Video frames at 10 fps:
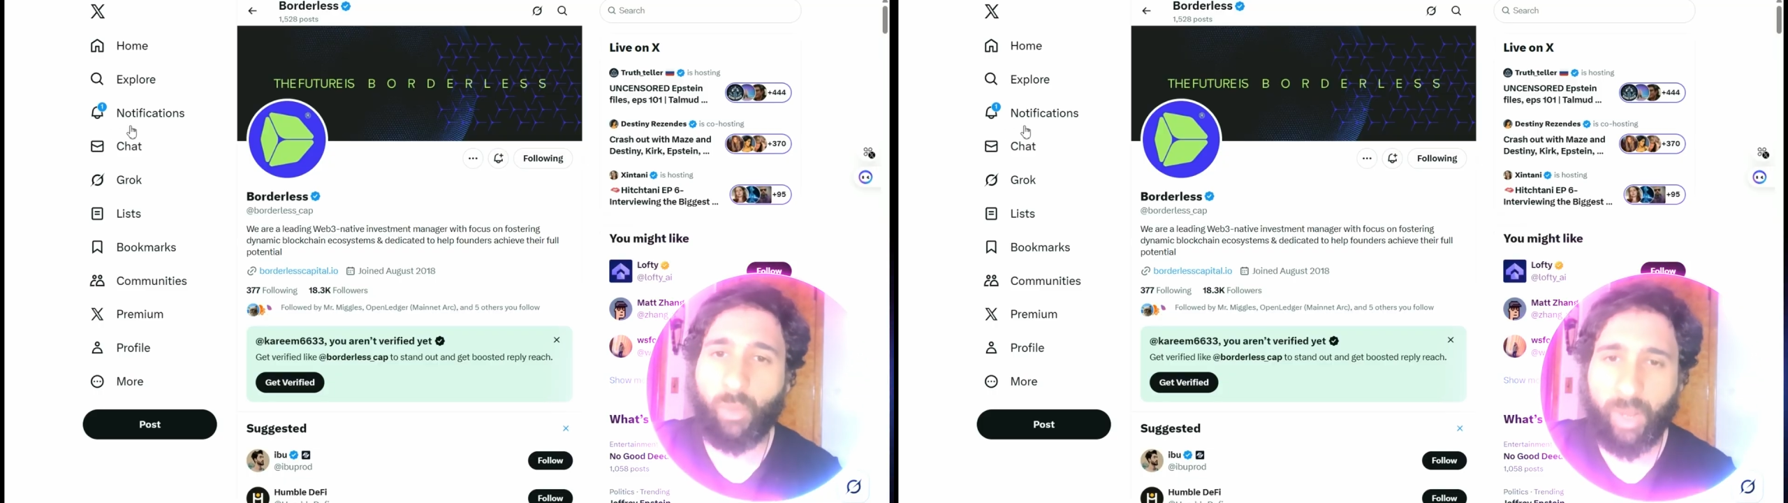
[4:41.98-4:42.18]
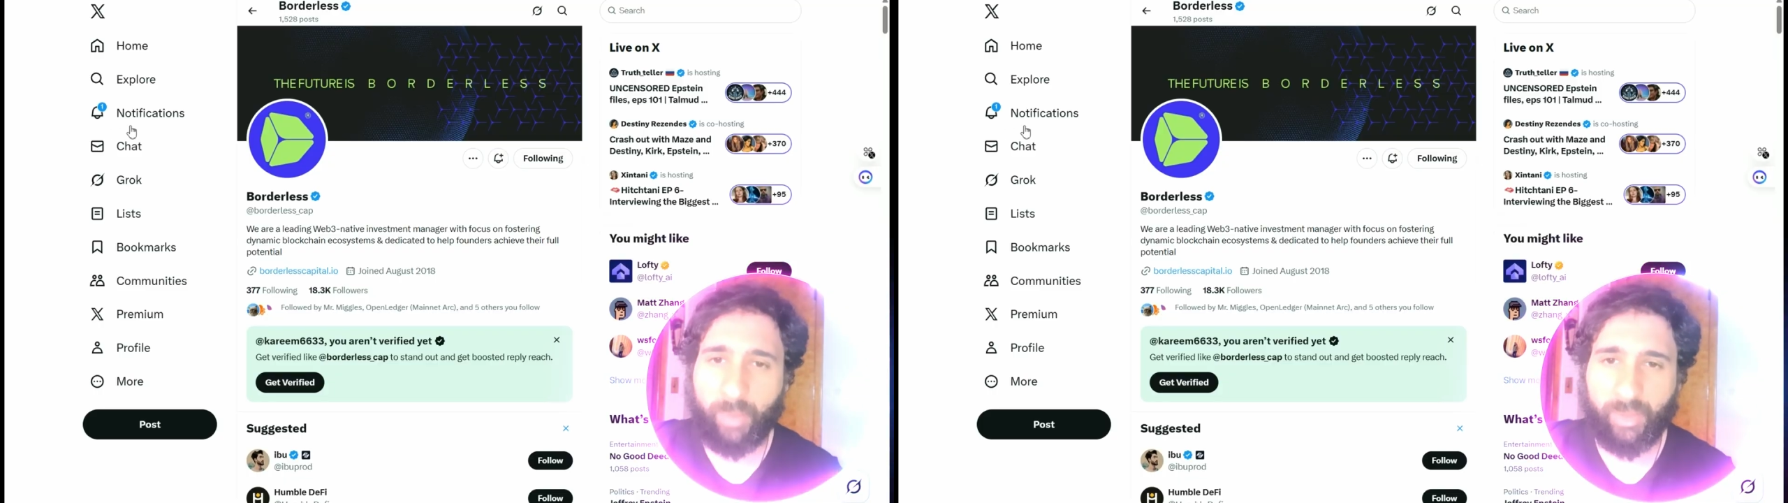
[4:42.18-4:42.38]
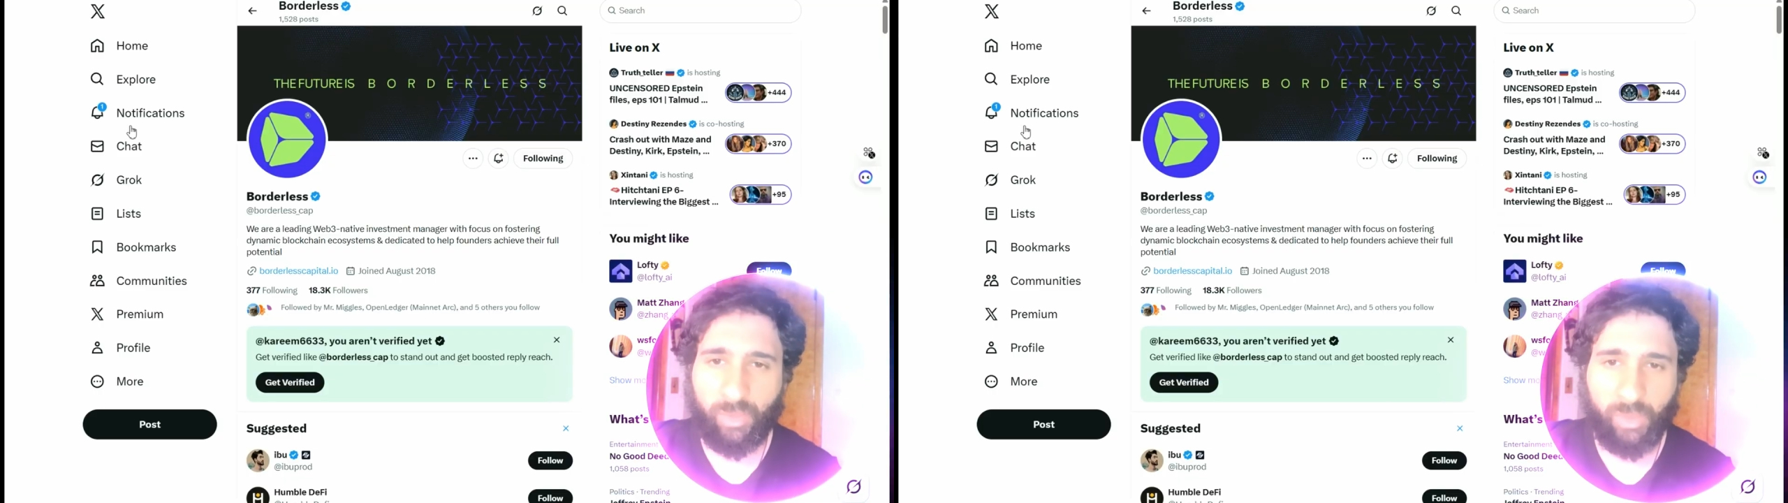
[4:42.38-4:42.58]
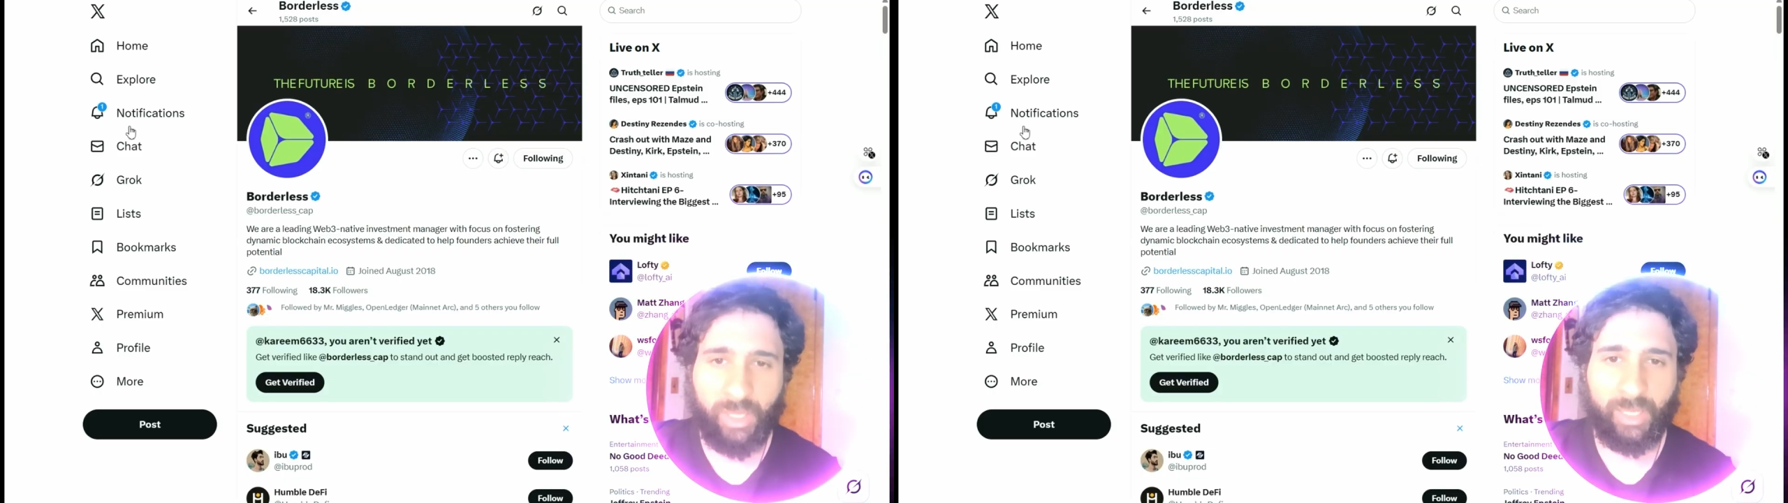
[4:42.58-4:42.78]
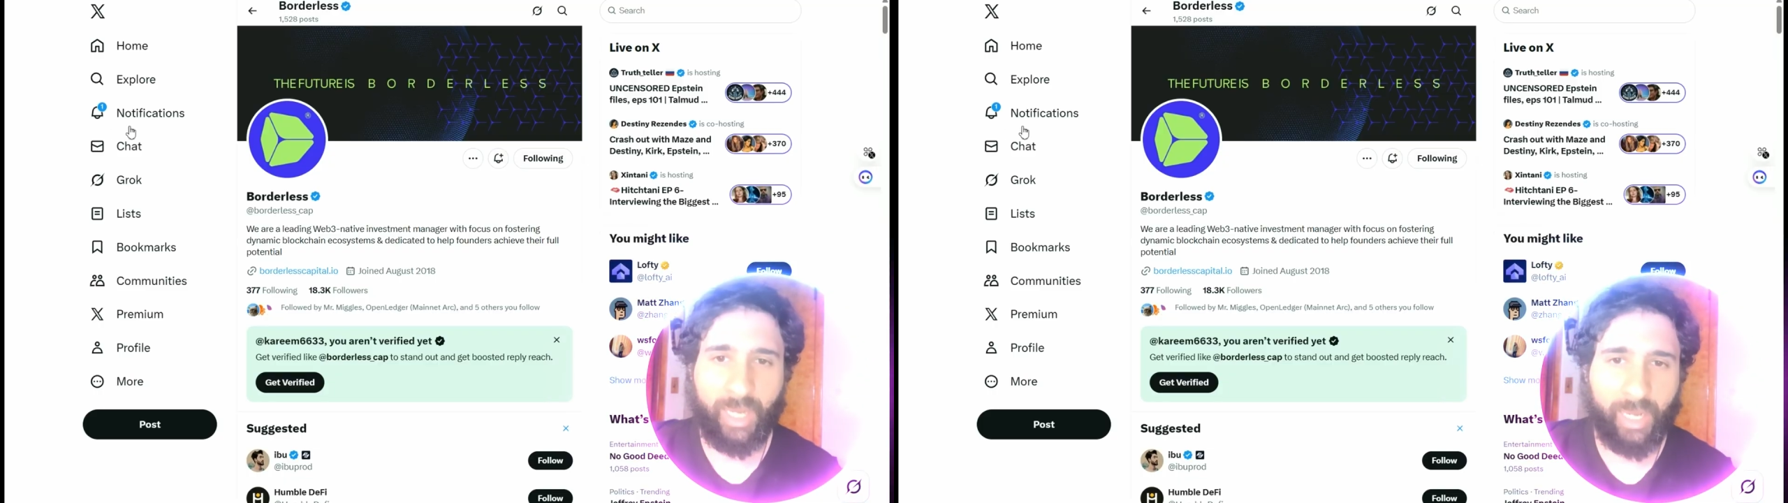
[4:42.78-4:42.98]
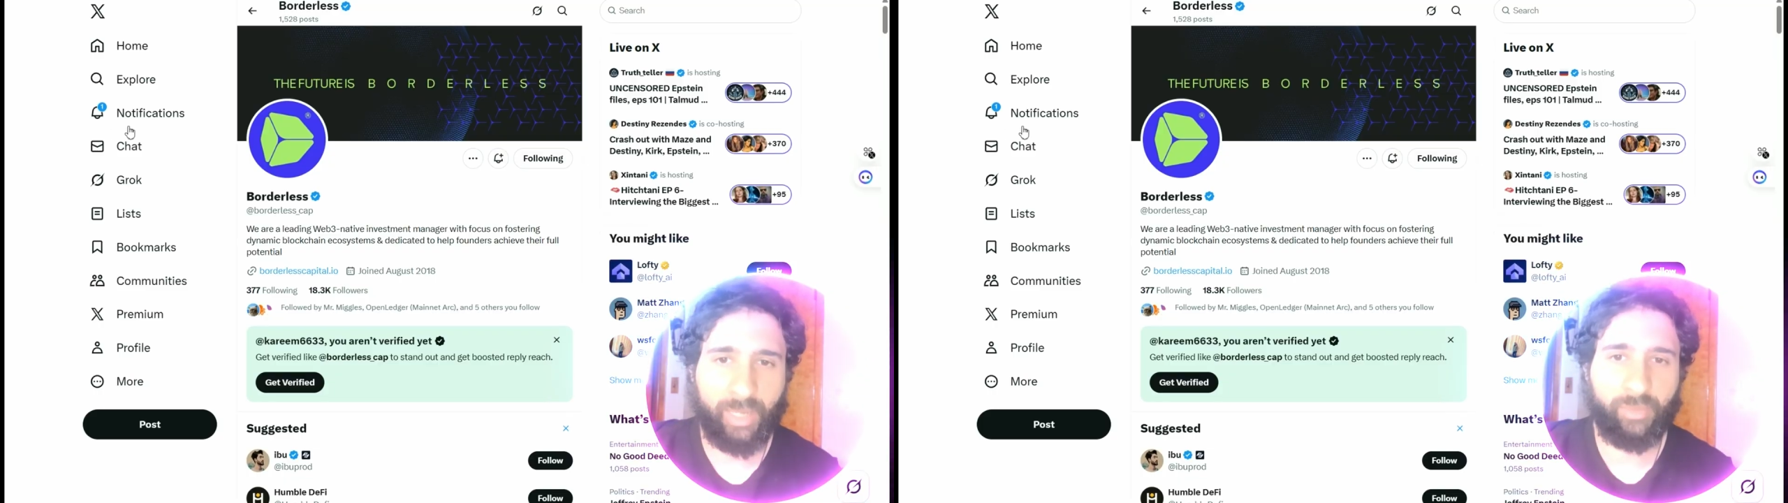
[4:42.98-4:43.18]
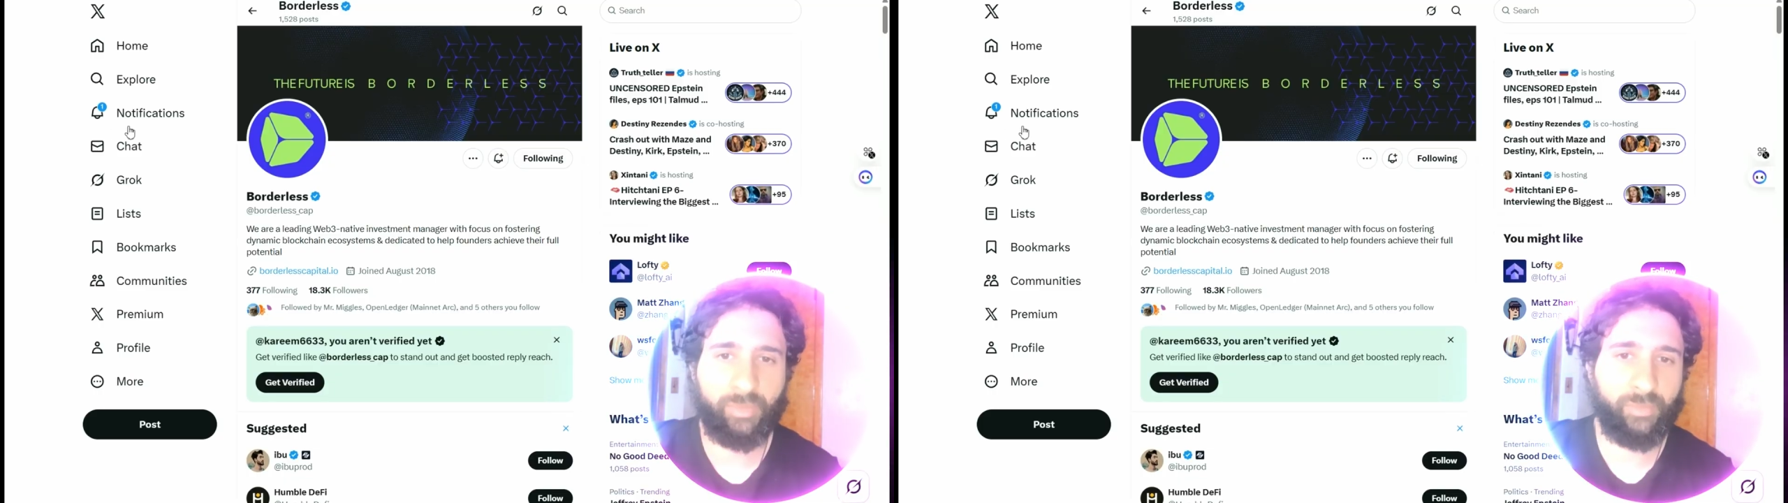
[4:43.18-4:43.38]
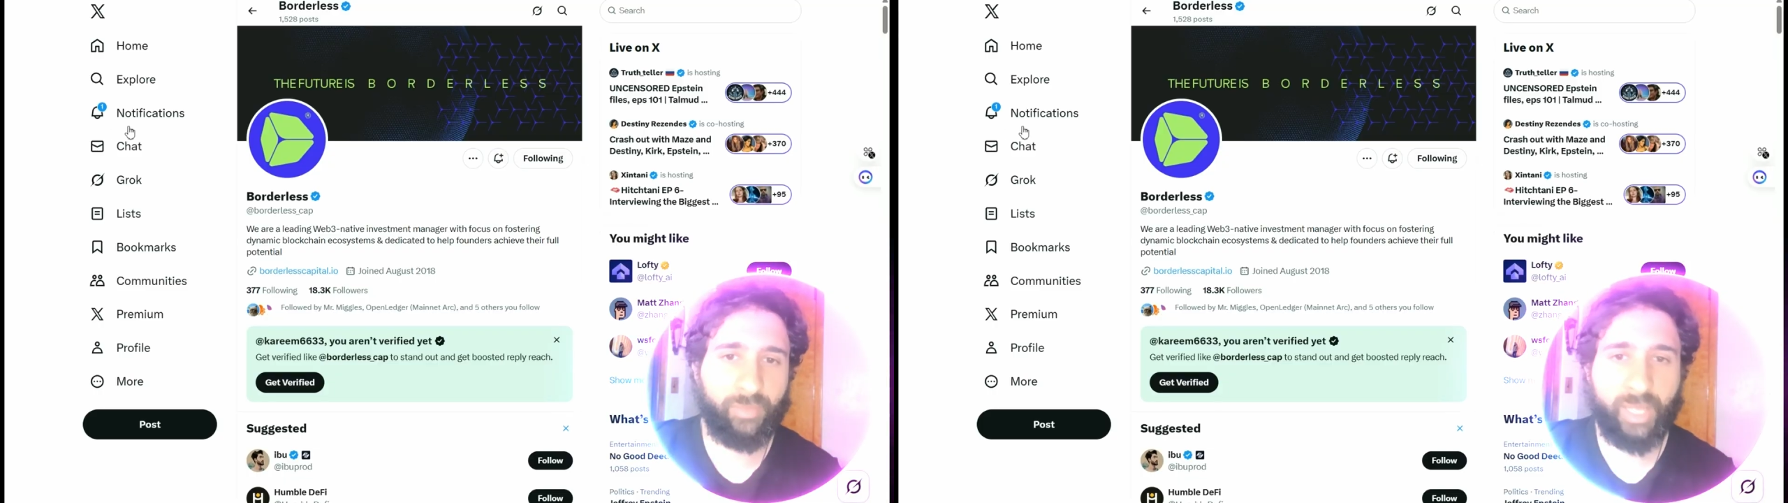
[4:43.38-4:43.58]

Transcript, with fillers: a Web three native